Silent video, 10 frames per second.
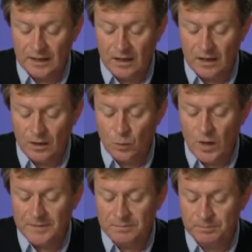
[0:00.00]

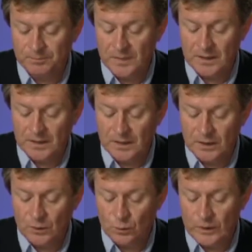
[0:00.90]
R1,
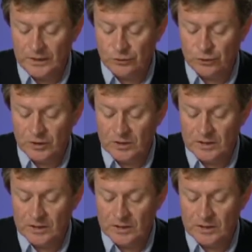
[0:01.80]
which